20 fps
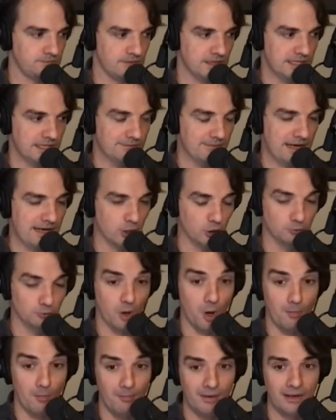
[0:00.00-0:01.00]
the Micronaut
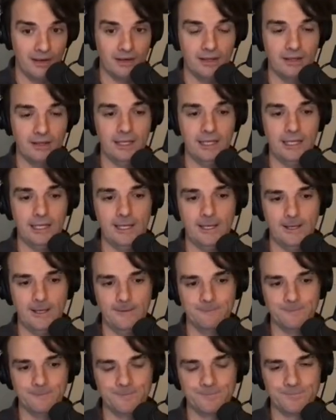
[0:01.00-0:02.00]
B O M.
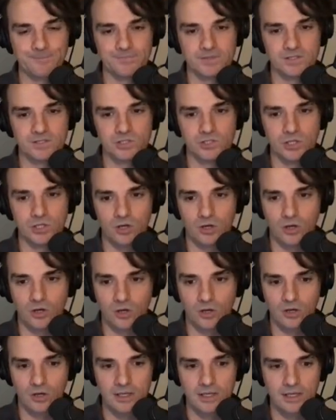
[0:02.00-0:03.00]
Um,
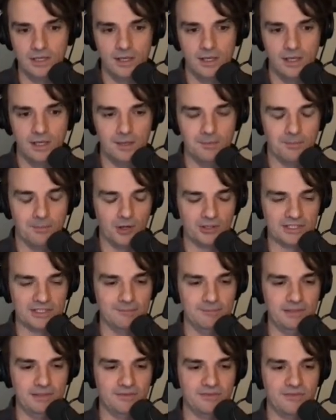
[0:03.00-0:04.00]
so
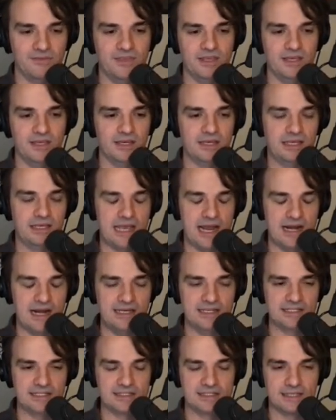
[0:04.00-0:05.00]
important bit here
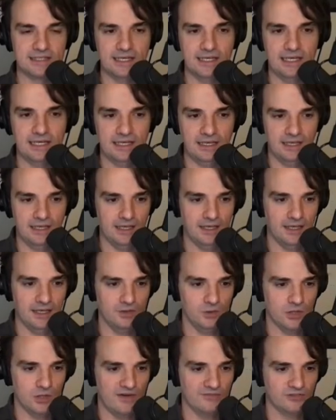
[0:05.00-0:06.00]
is uh,
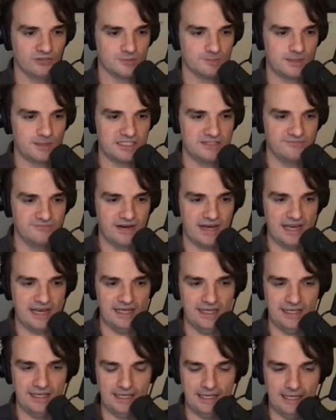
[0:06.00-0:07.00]
you have to
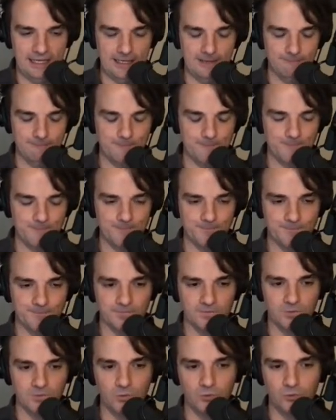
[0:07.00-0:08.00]
specify um,
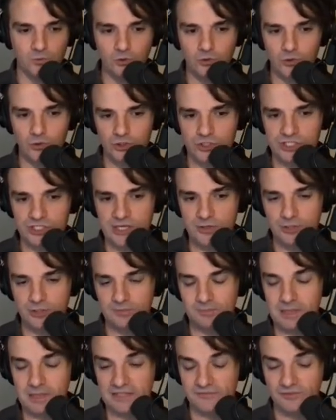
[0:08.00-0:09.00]
to use the
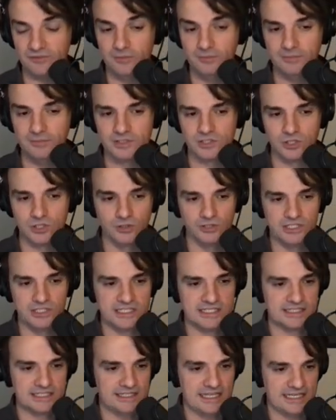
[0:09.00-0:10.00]
JUnit platform. So
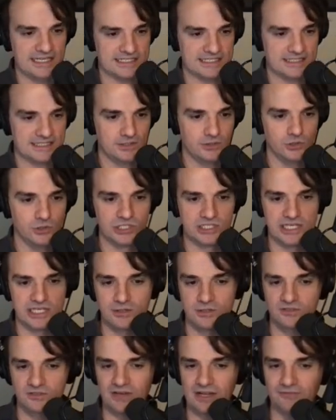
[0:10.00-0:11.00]
this test use the
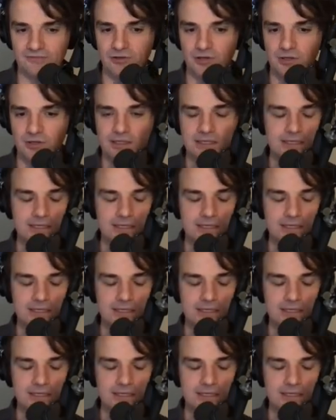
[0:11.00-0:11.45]
JUnit platform